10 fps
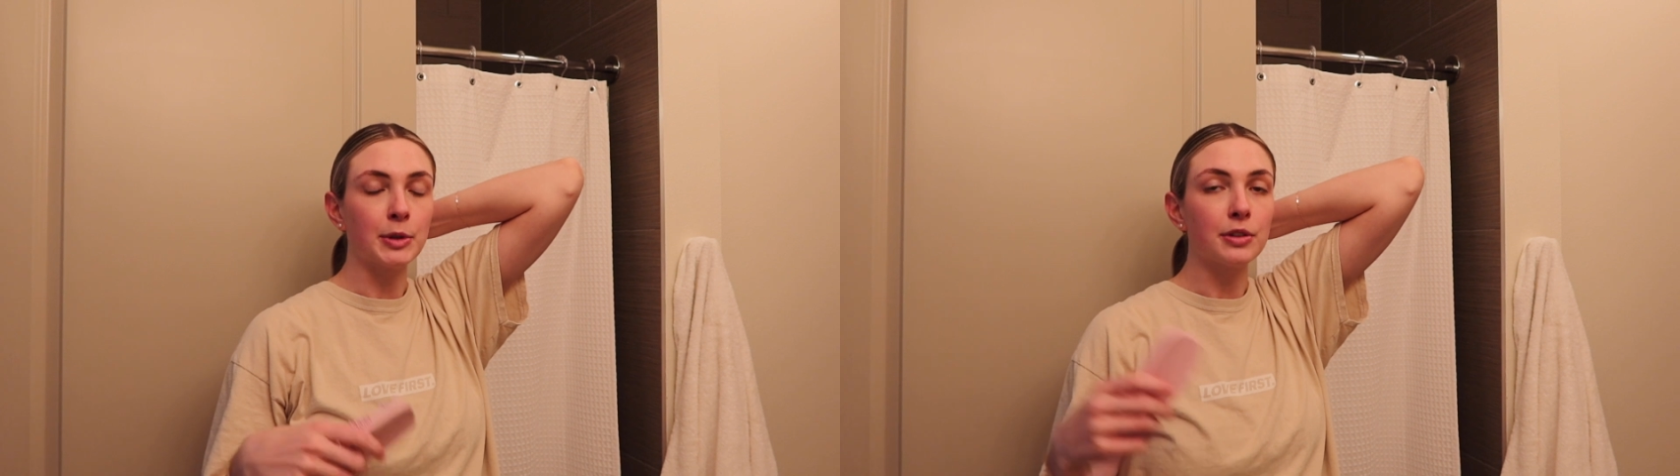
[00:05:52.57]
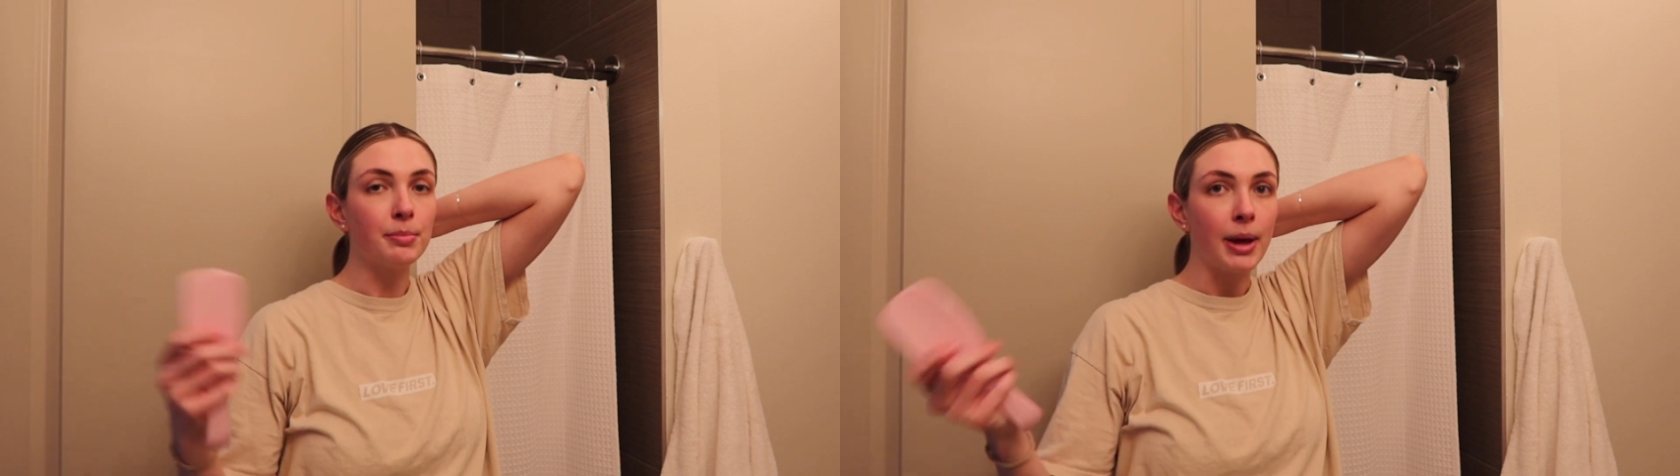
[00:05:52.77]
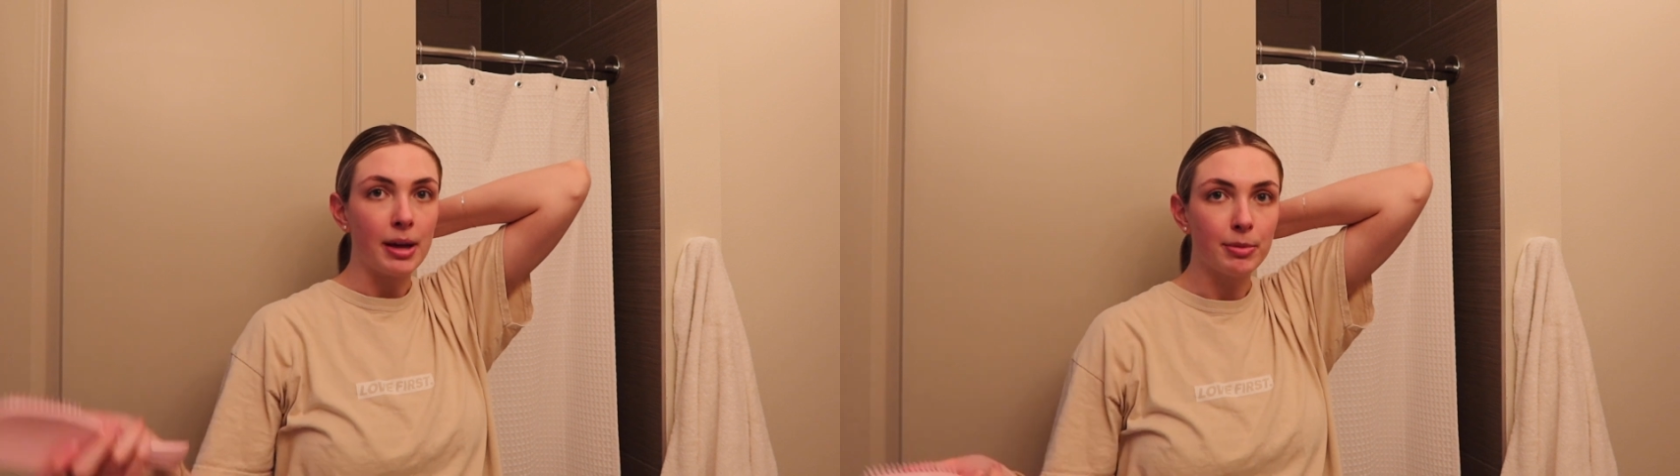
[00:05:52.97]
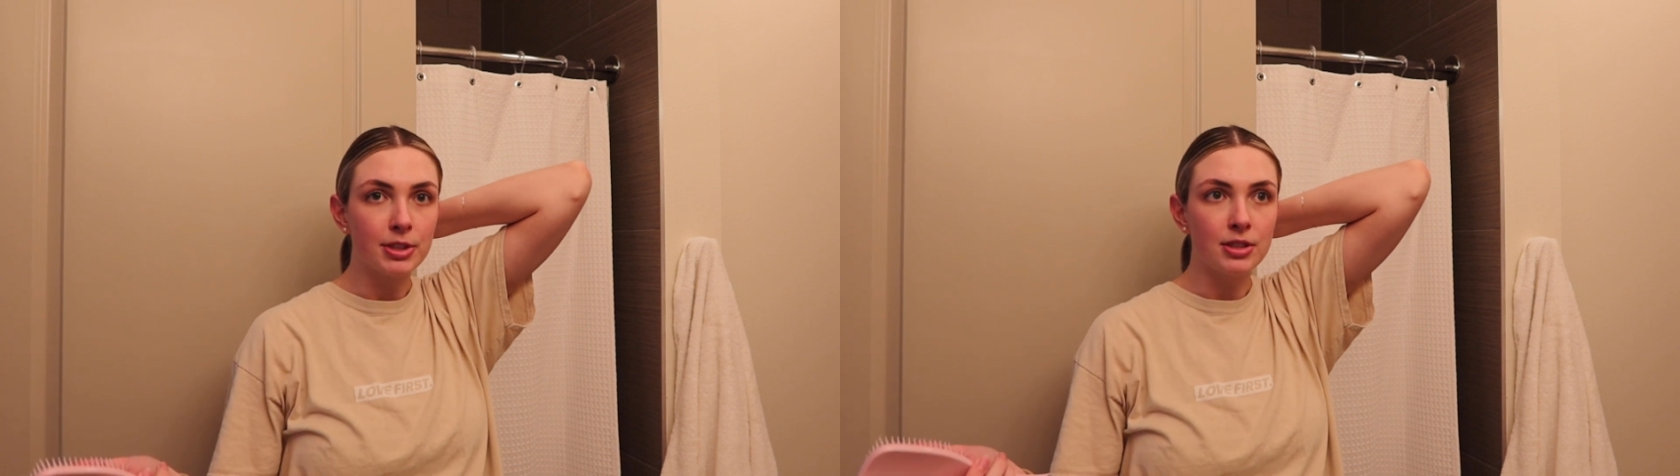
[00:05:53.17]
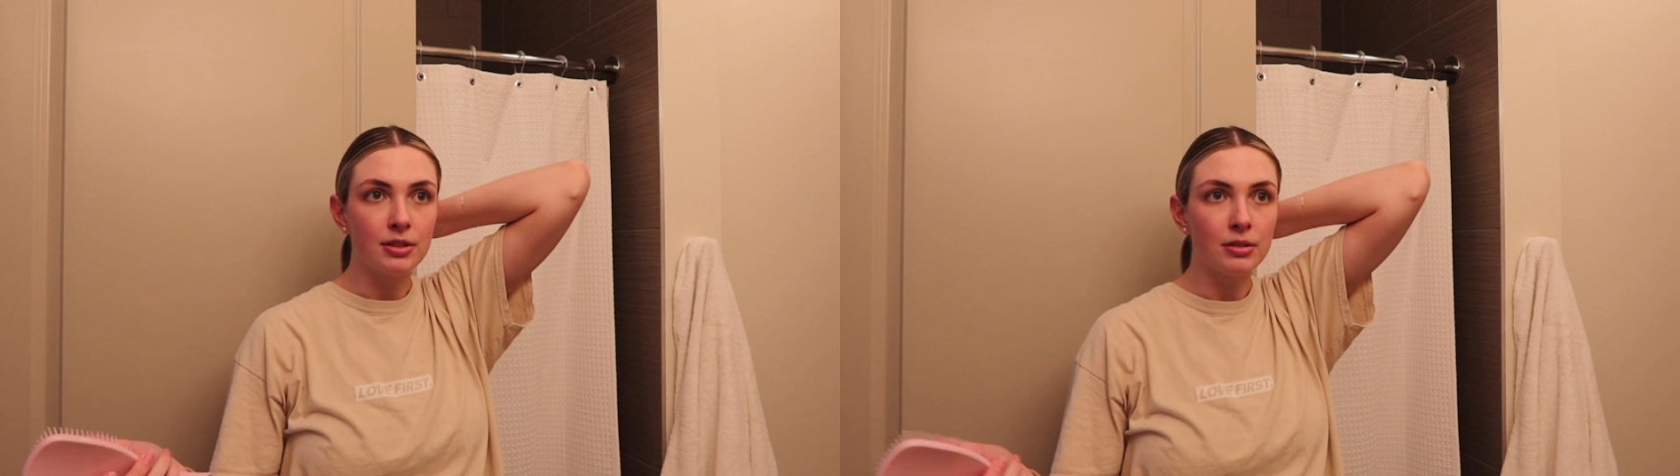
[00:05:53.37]
a group paper
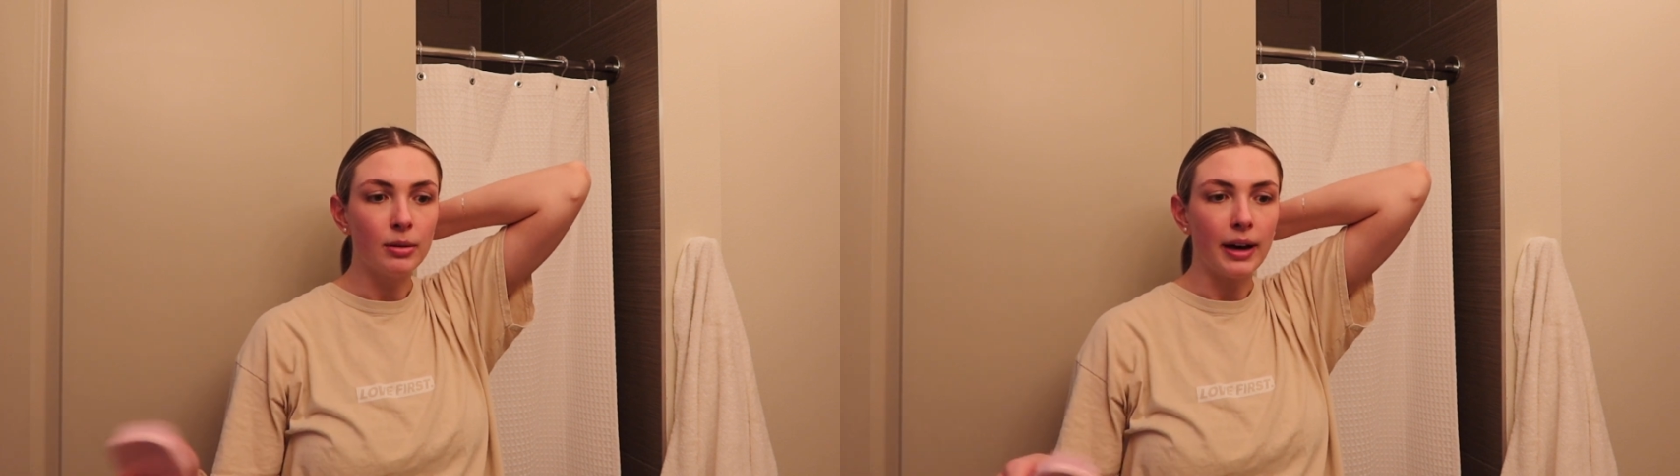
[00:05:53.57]
due,